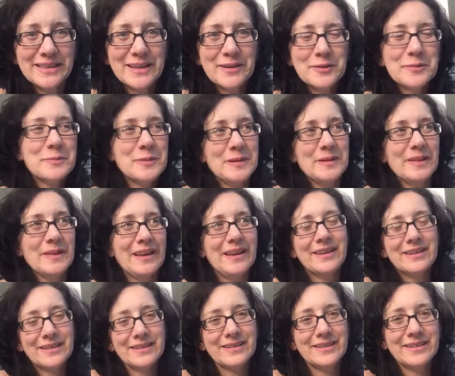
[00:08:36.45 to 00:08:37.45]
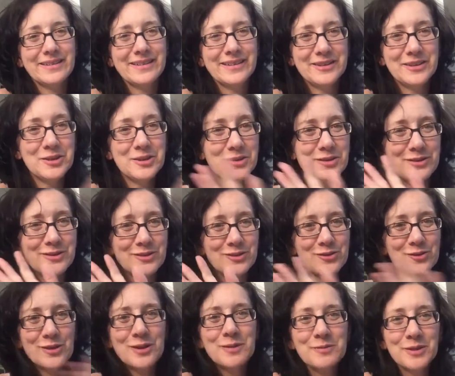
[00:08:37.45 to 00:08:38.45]
That would be like
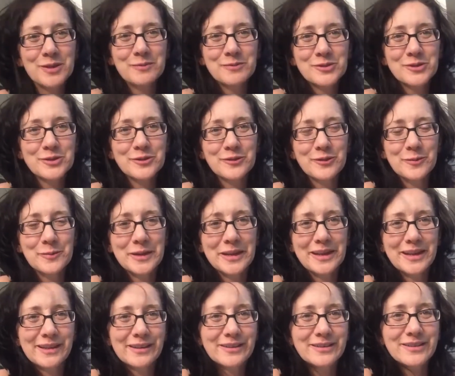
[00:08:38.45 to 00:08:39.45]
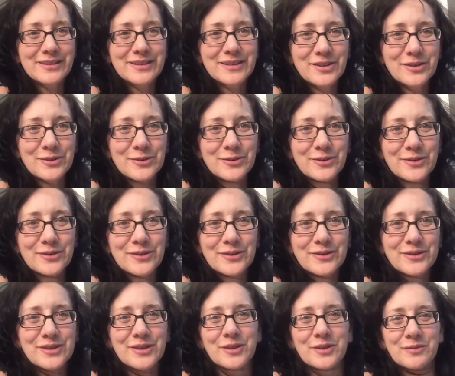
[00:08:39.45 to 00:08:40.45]
dream come true for me to,
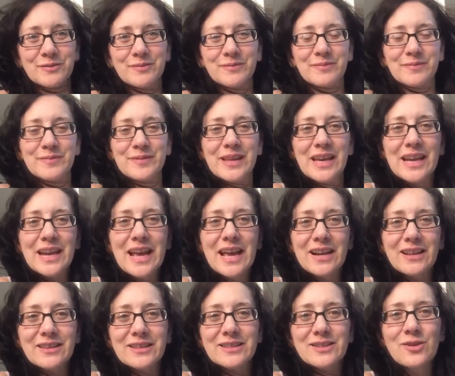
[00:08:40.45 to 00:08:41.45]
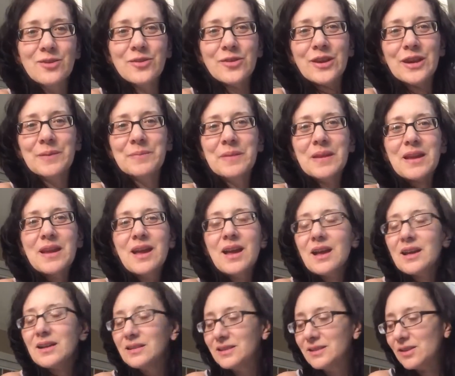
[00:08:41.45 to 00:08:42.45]
to get ahead of this whole thing.
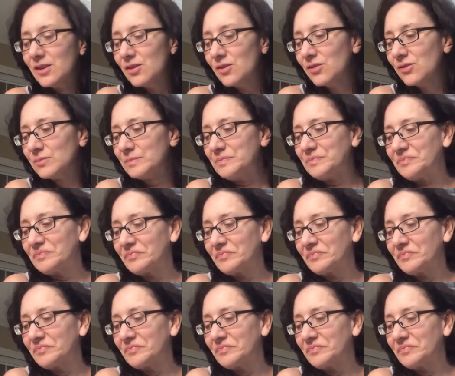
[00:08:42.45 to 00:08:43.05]
So,